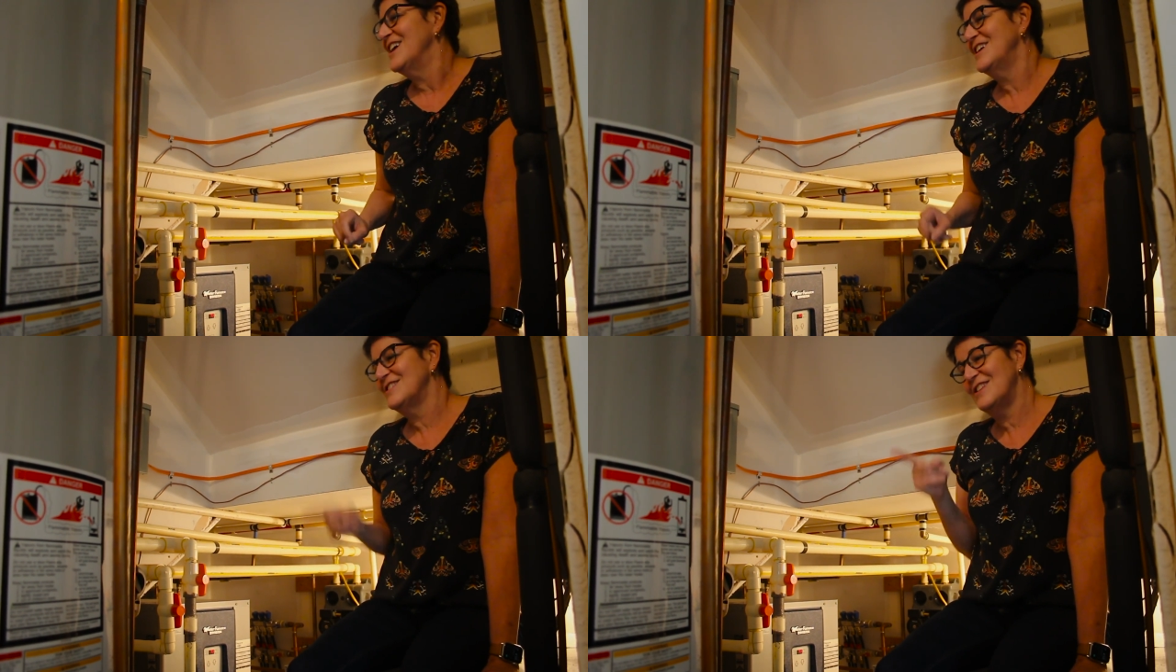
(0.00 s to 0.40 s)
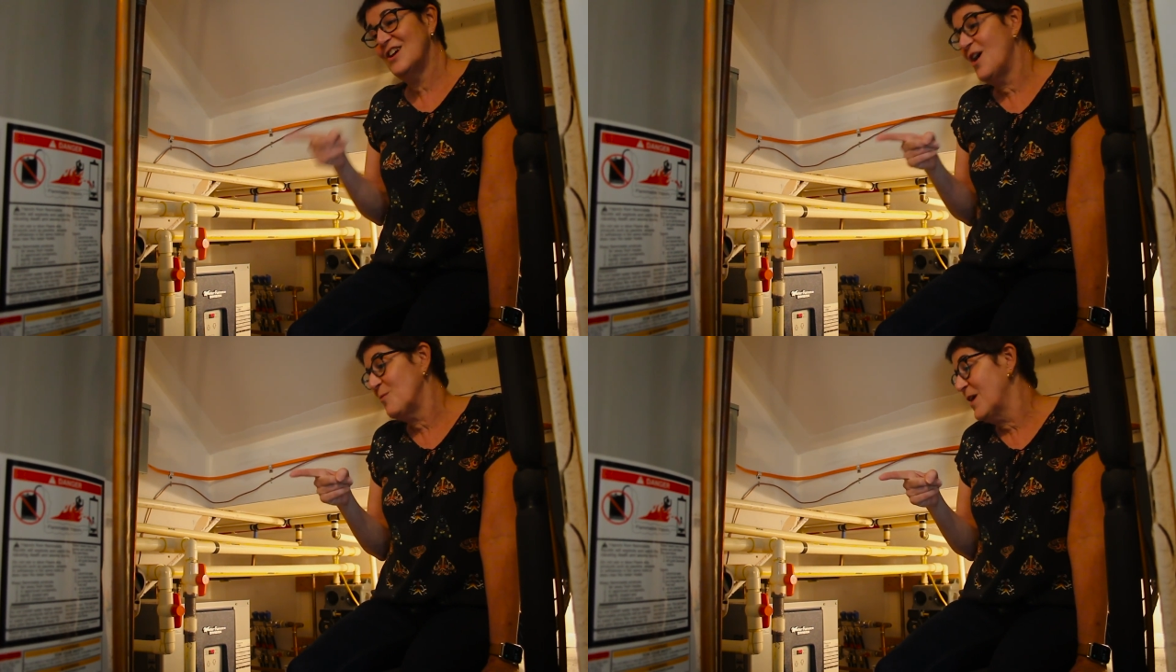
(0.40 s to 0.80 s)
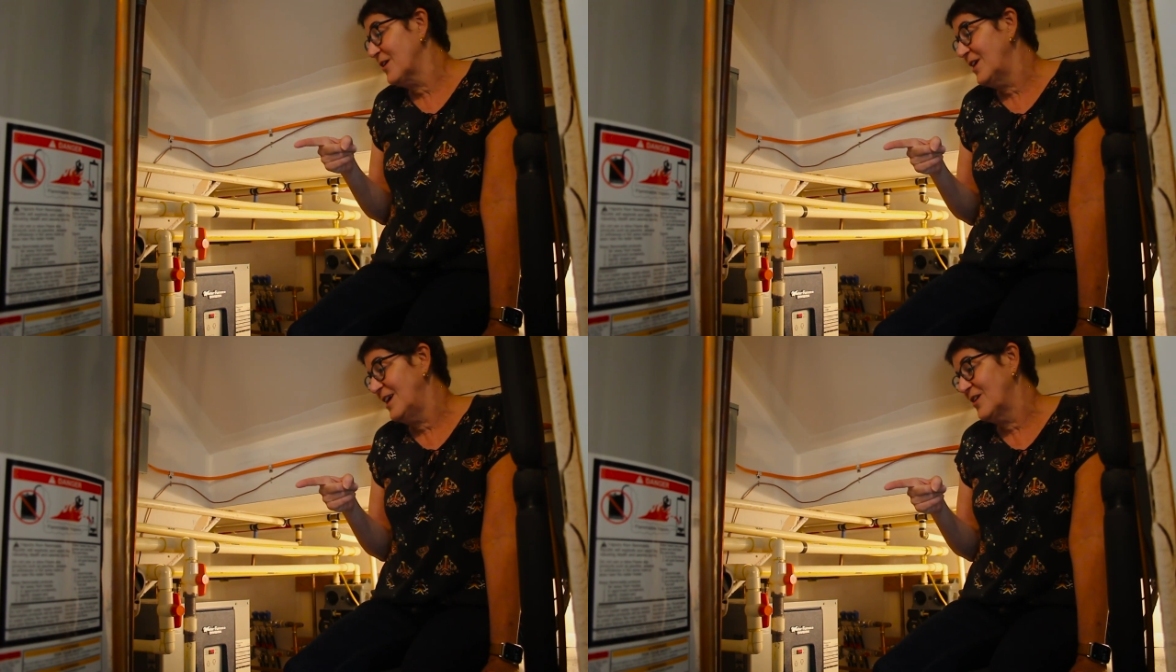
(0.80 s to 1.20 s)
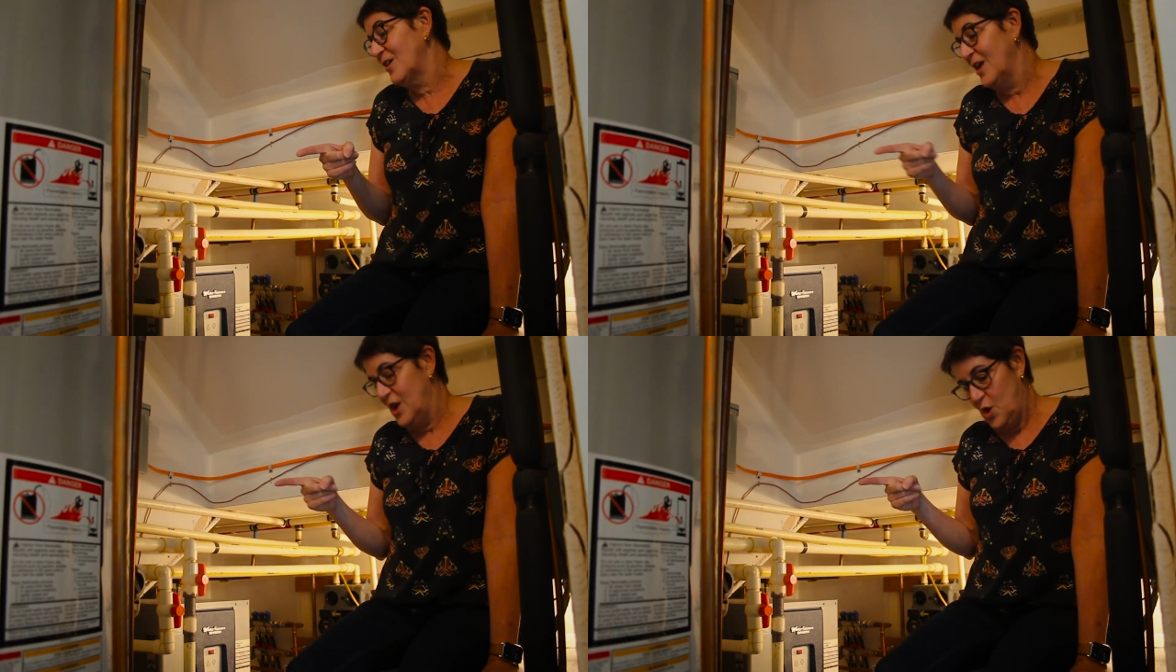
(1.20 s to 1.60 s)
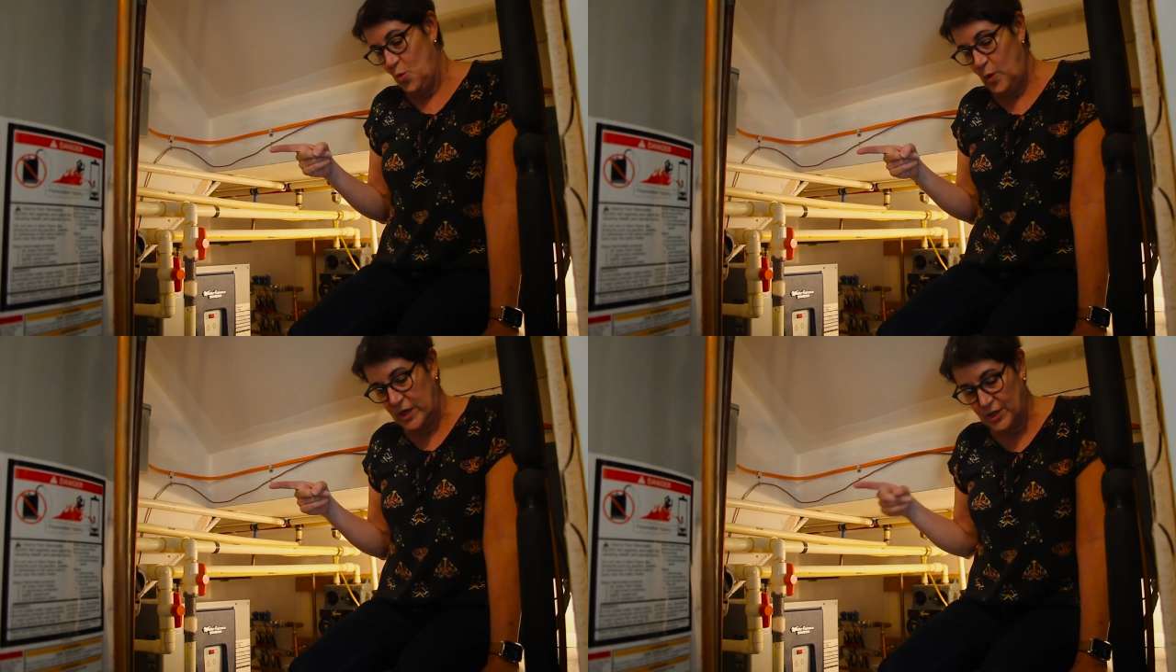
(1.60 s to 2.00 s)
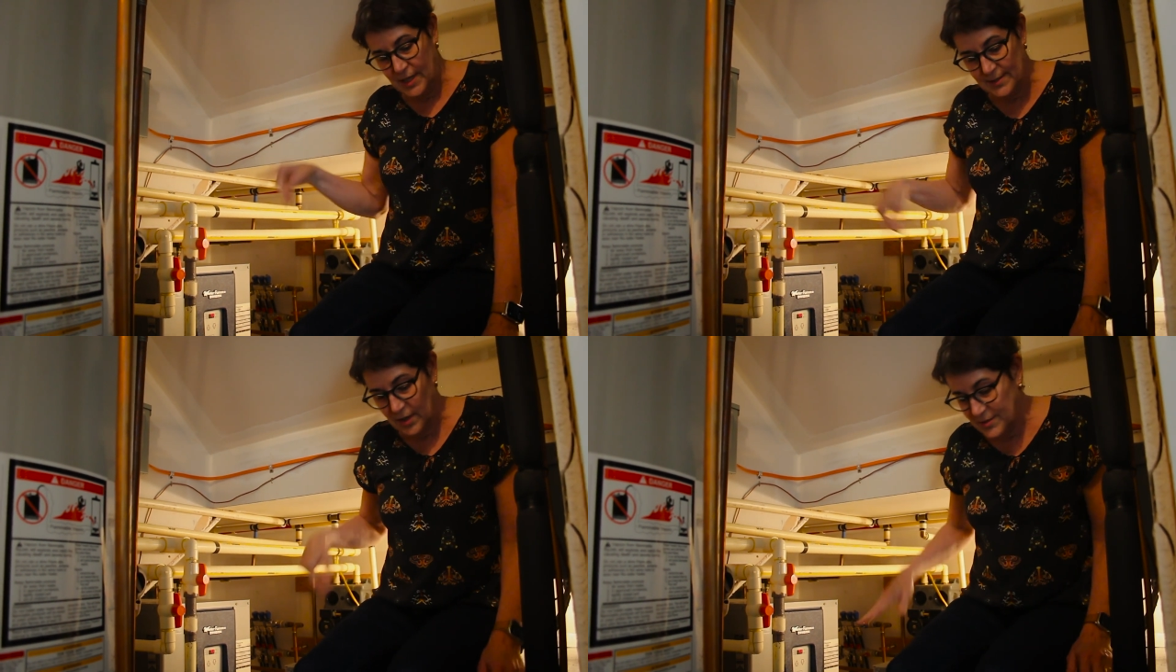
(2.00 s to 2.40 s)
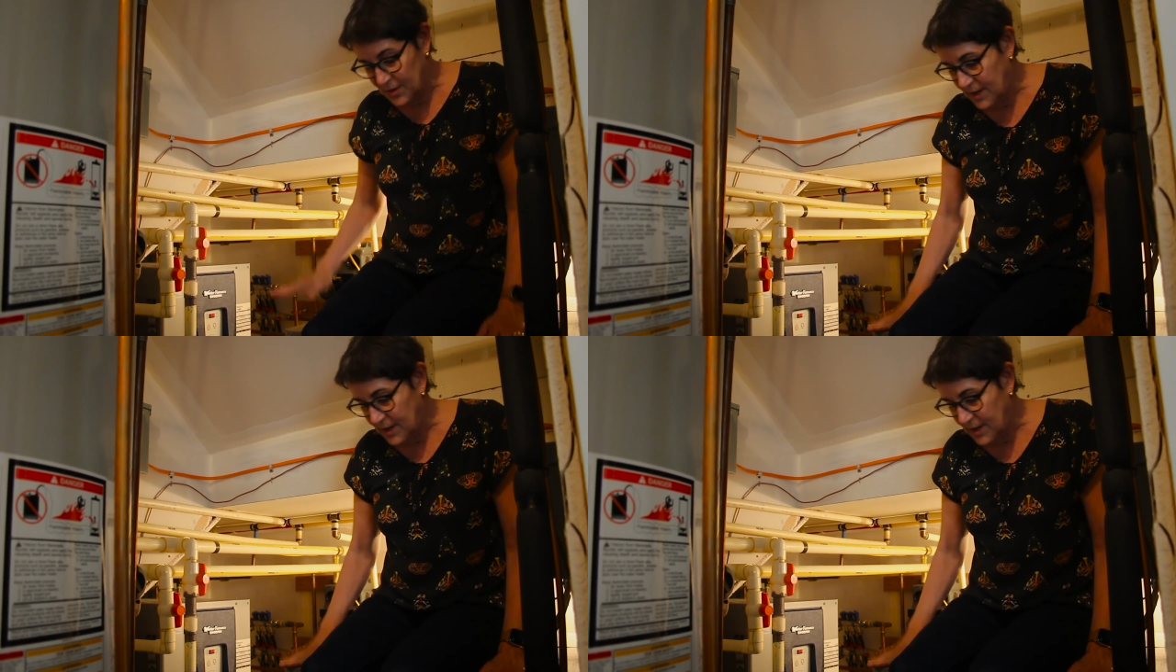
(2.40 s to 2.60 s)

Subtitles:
is the hot water heater, which is also